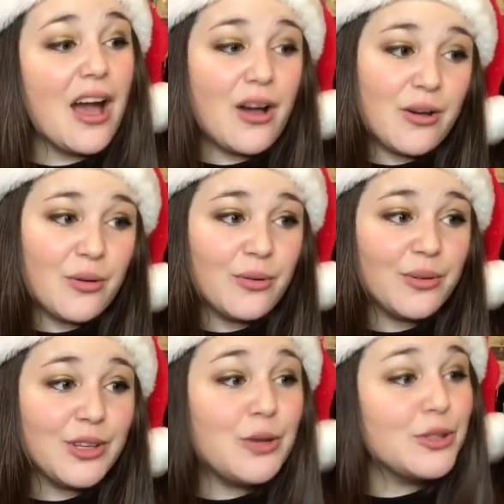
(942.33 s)

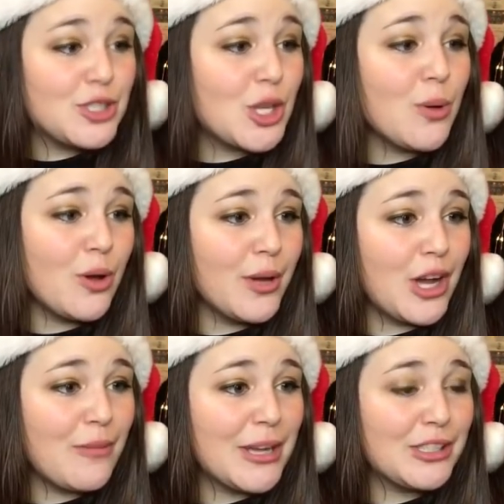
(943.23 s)
Oh, you're so going
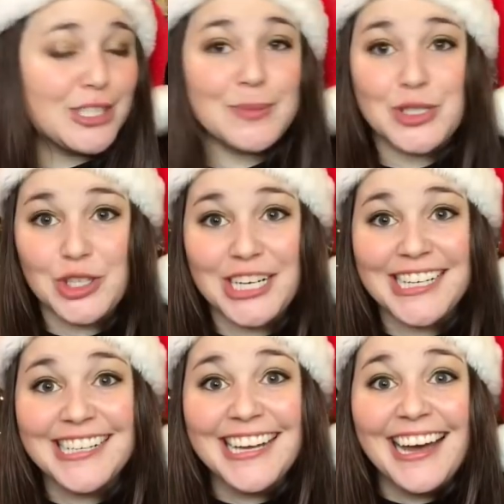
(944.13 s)
on my Christmas
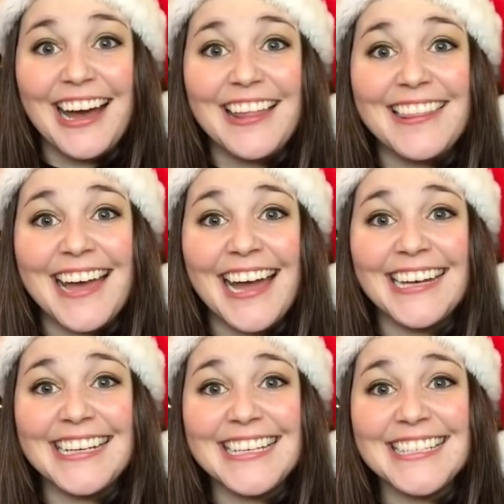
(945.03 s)
tree.
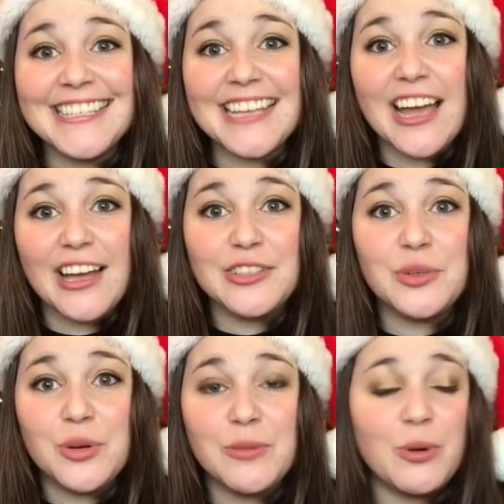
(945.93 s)
That is
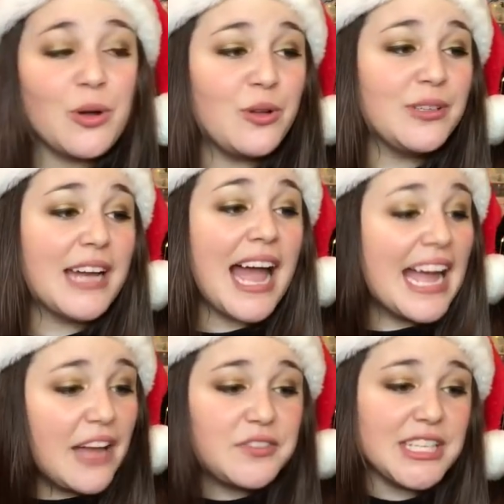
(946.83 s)
adorable. I
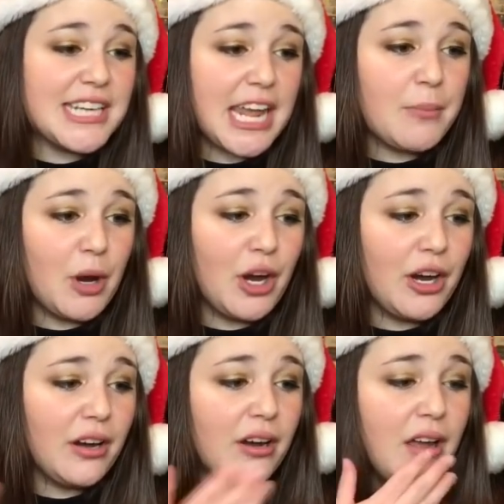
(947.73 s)
have to name
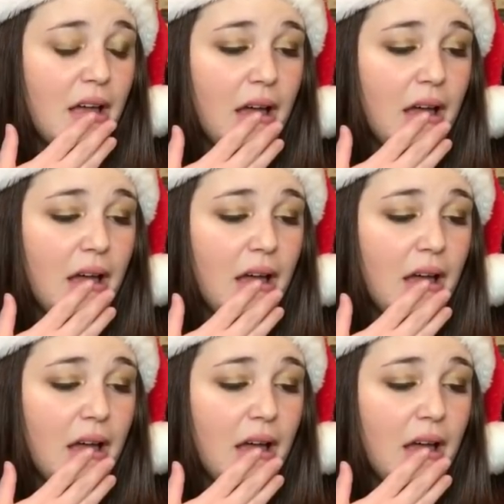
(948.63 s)
her.